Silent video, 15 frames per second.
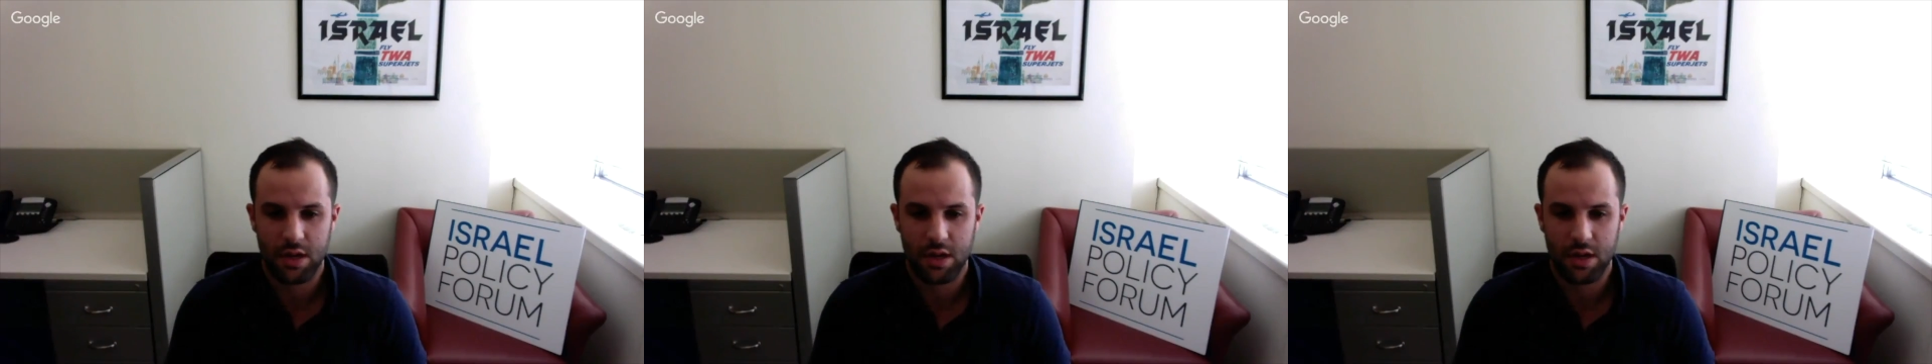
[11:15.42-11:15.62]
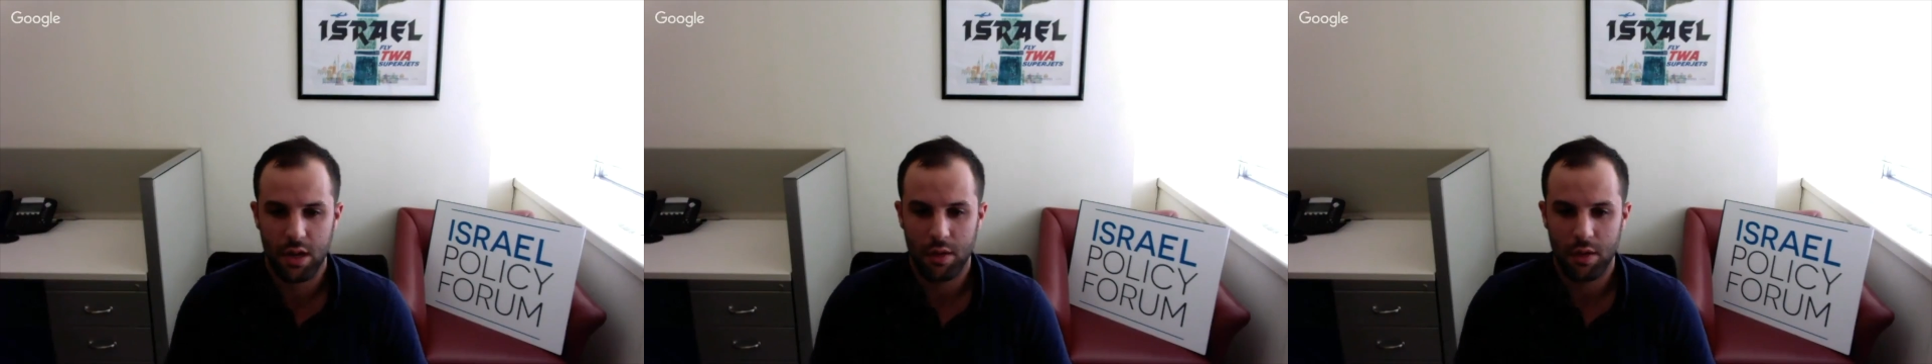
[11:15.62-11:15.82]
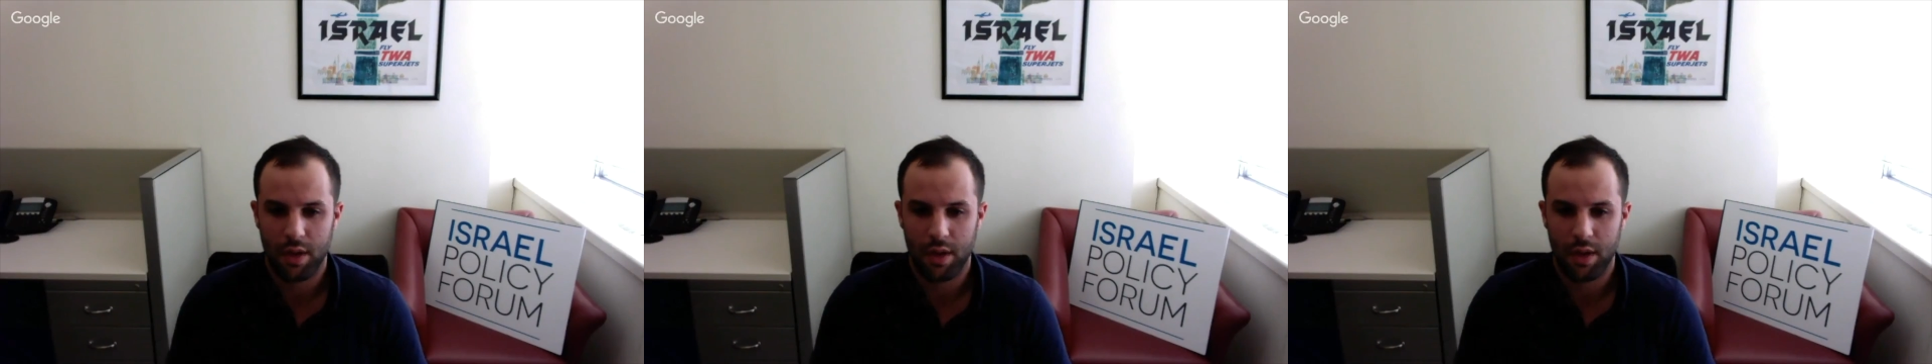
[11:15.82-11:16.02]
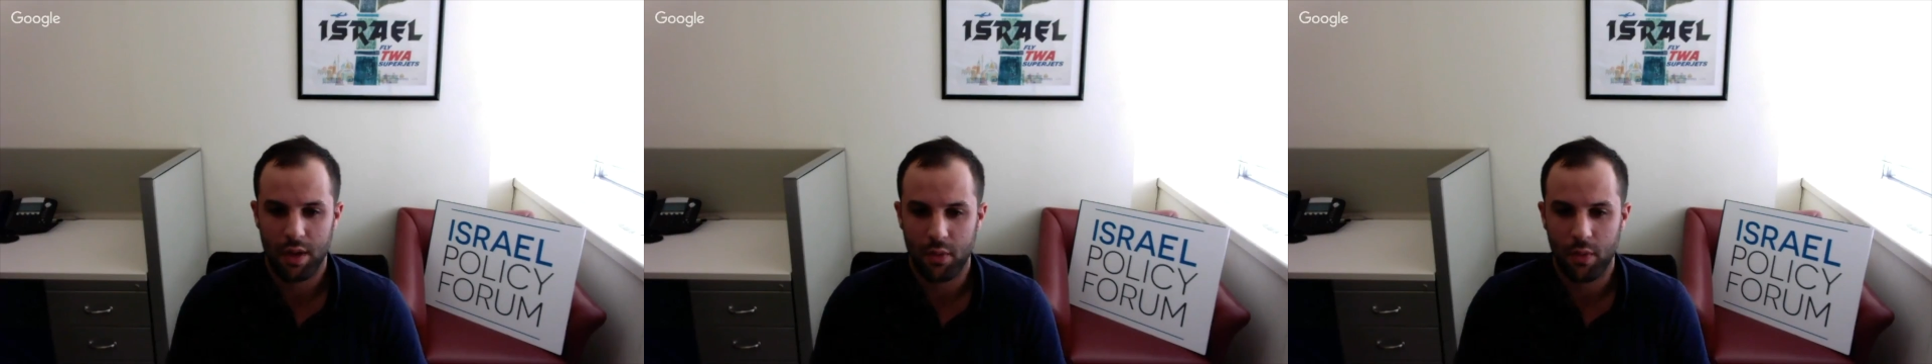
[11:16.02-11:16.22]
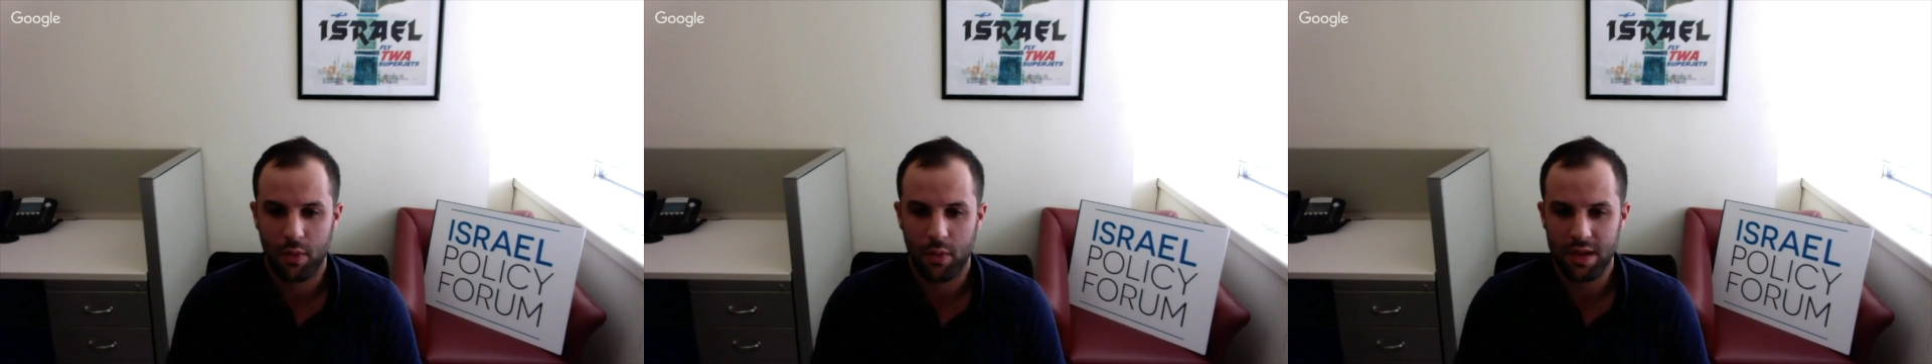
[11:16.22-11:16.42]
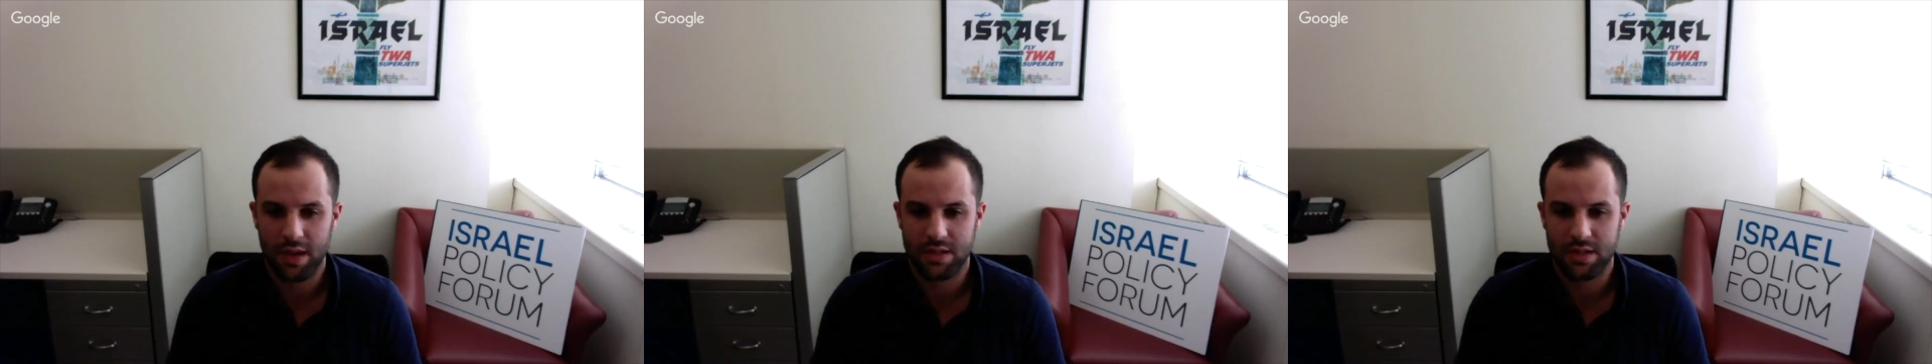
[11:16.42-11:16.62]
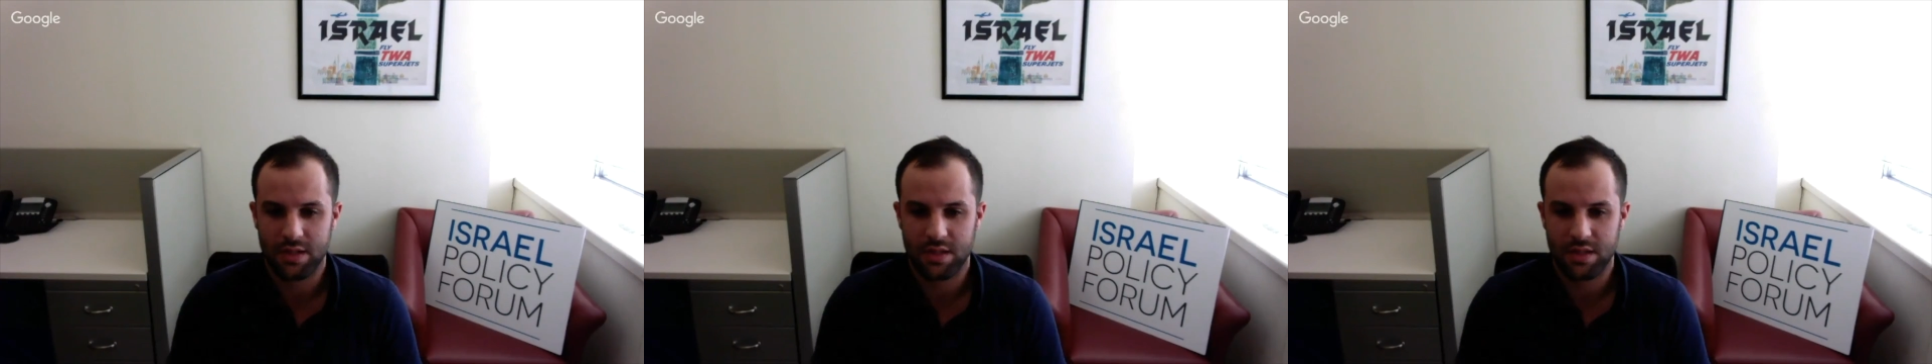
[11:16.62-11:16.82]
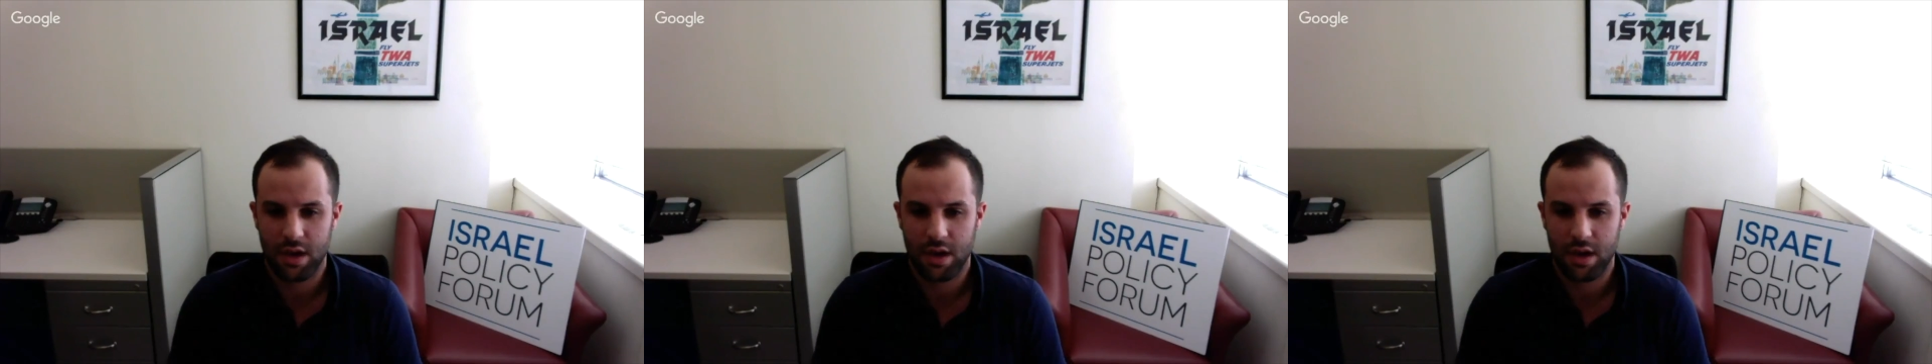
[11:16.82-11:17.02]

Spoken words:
I mean, what has their